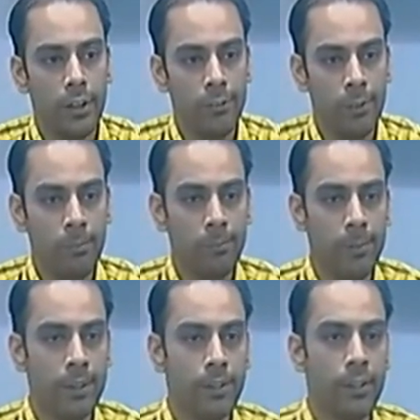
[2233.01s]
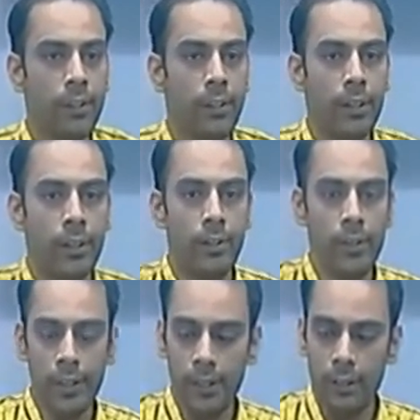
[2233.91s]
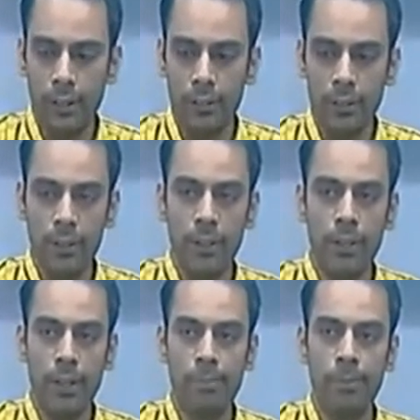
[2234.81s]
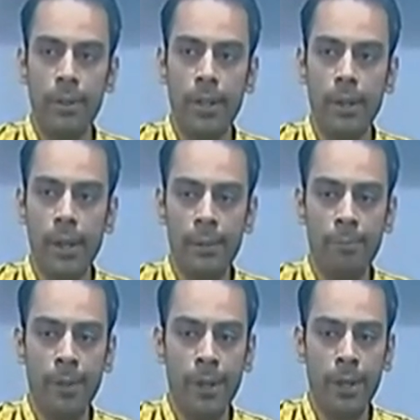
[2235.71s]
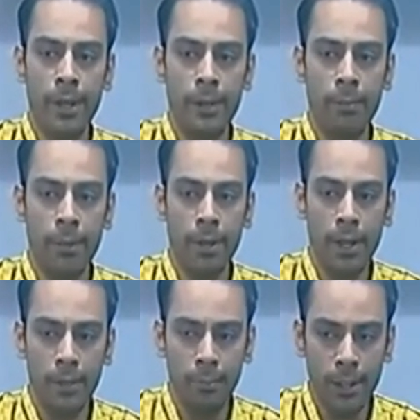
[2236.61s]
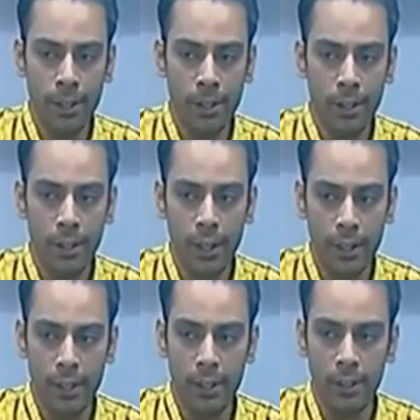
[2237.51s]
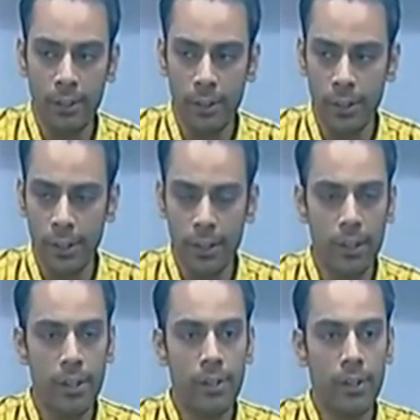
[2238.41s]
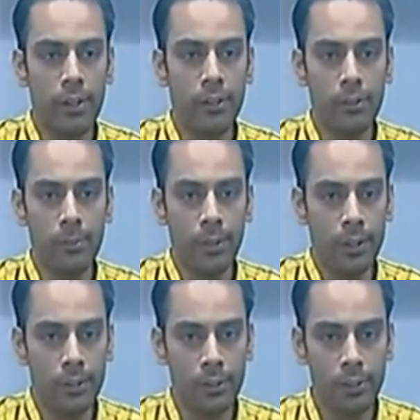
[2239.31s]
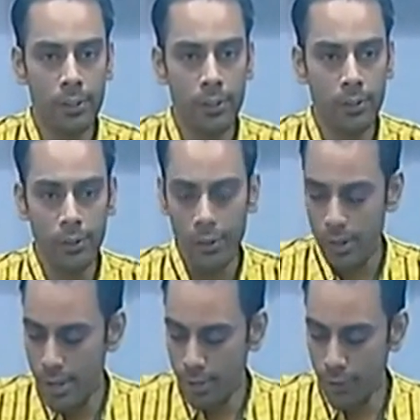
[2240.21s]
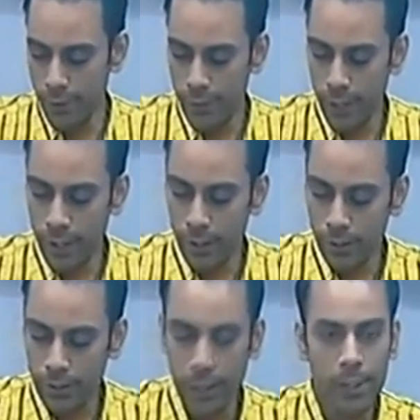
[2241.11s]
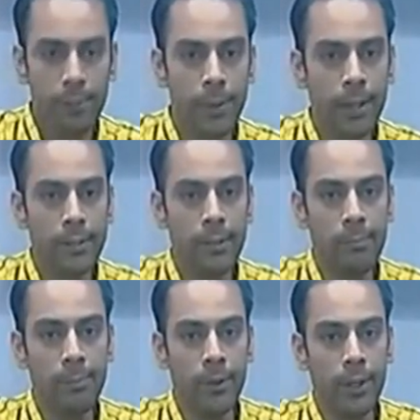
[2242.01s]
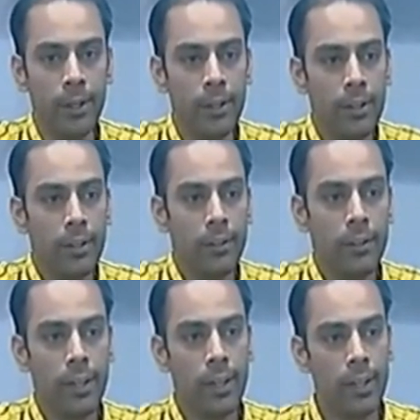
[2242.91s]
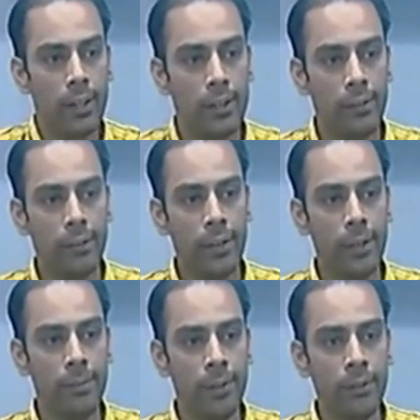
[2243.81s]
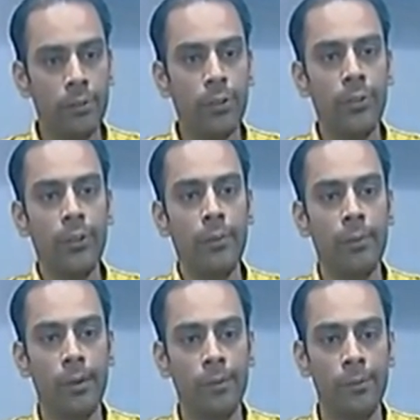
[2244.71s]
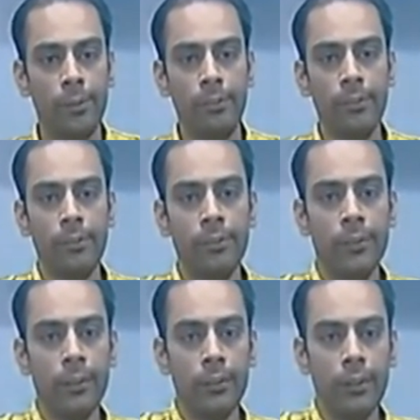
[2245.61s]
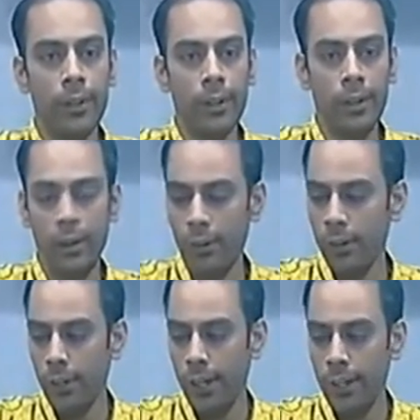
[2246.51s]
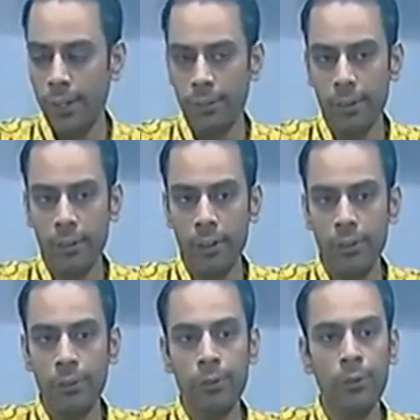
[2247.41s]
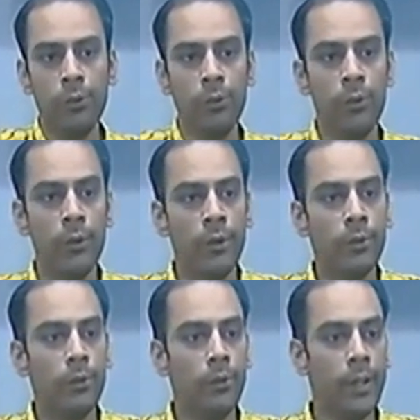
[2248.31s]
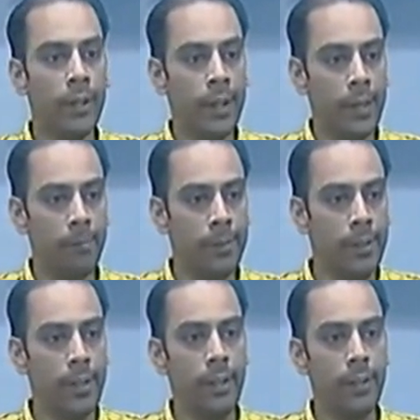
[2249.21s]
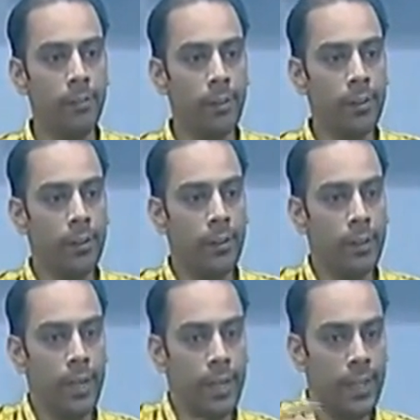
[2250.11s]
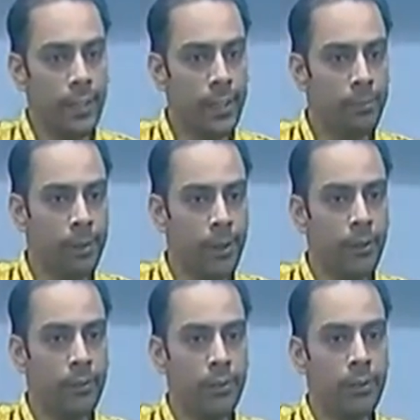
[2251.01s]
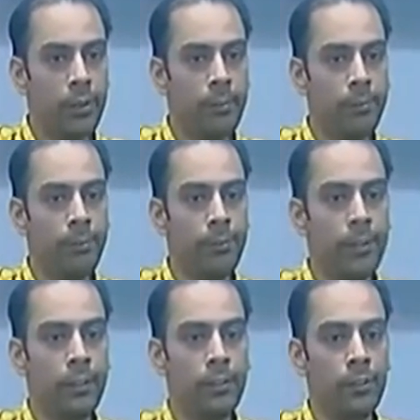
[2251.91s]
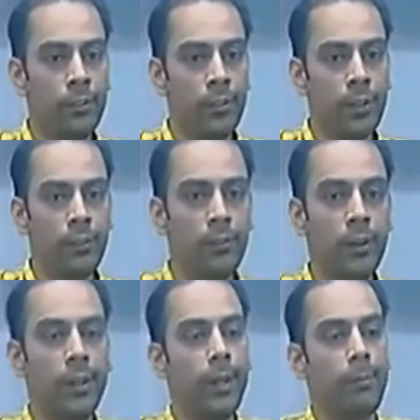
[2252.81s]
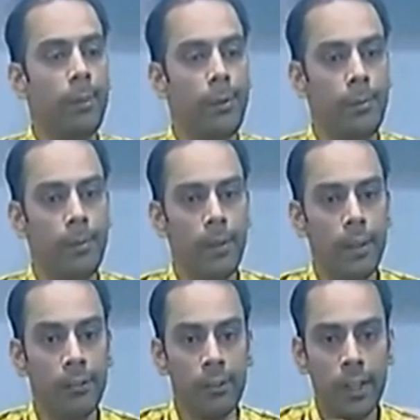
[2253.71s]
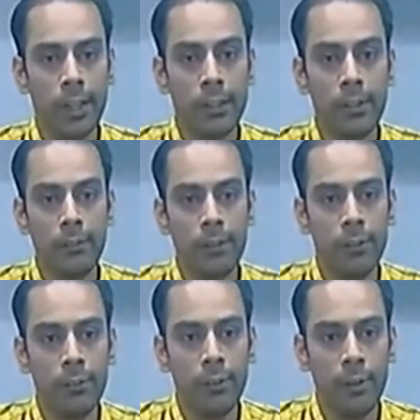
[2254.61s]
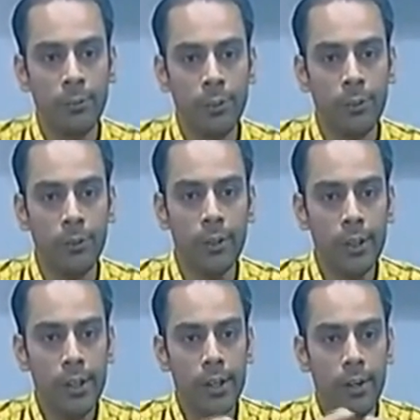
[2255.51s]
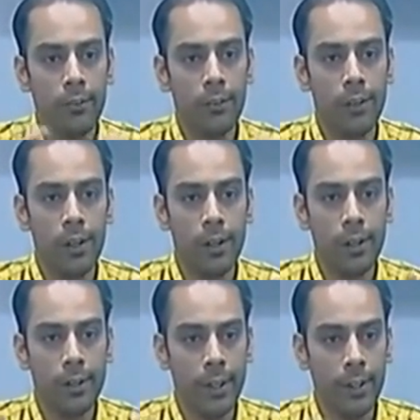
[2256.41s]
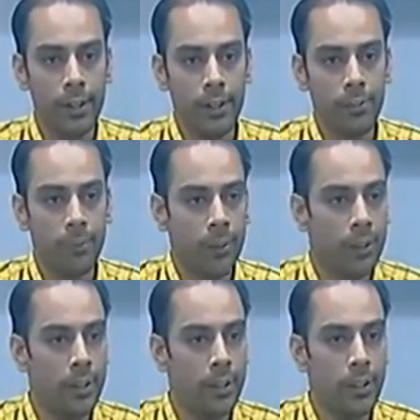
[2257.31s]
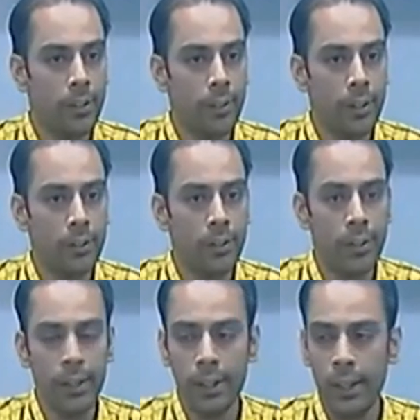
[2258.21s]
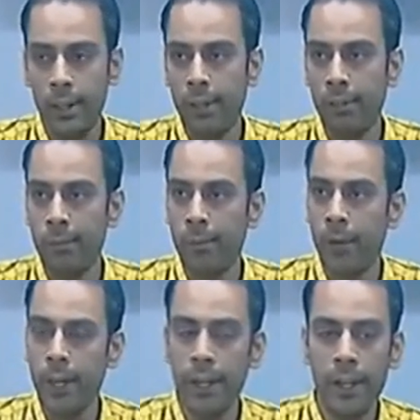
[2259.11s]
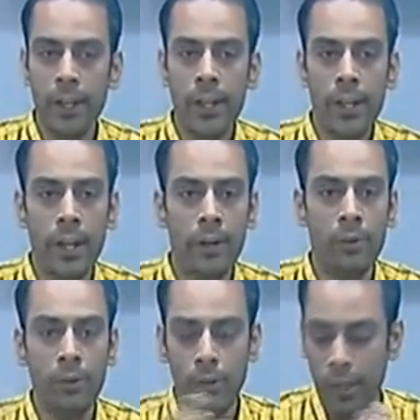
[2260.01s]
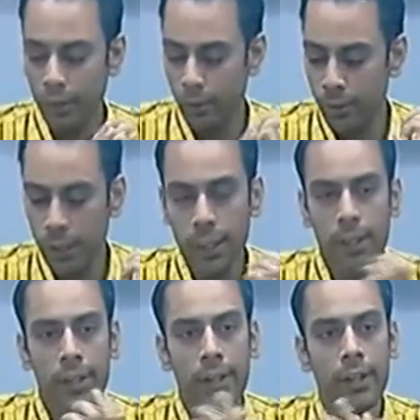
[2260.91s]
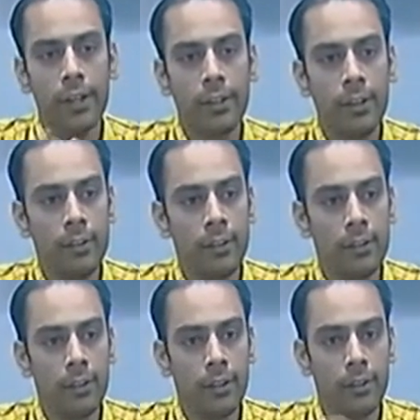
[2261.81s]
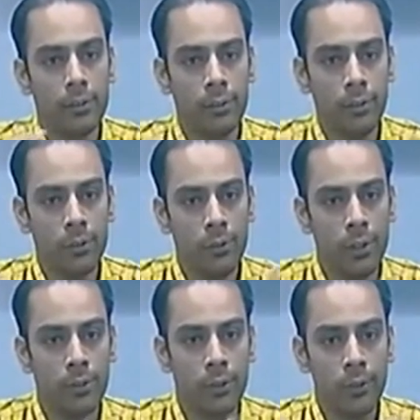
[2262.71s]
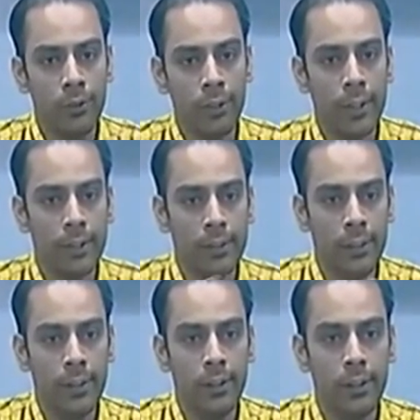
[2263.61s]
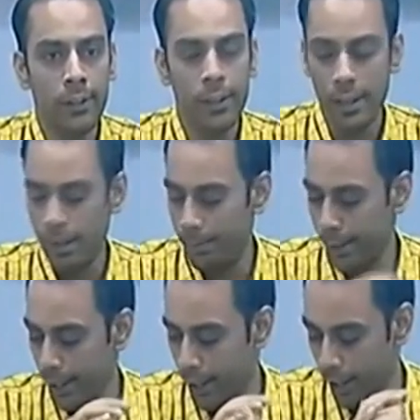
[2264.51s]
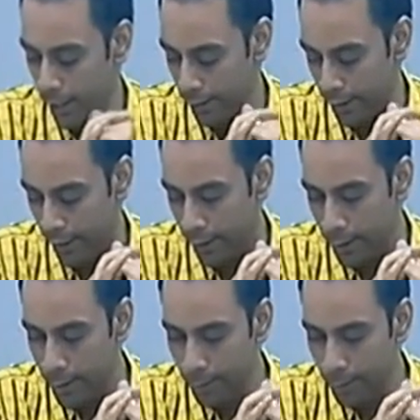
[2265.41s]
If some person doing a thesis in MTEC electrical engineering or instrumentation control, so if they are stuck up at some point, they were able to solve their problems. They were allowed, and they used to go to their lab, and they were guiding them how to come up with a solution for that problem. That was another wonderful offshoot of that small initiative in NITA Chandigarh, that they were providing hand-holding to the thesis, to the students who are doing thesis in their MTEC in NITA Chandigarh.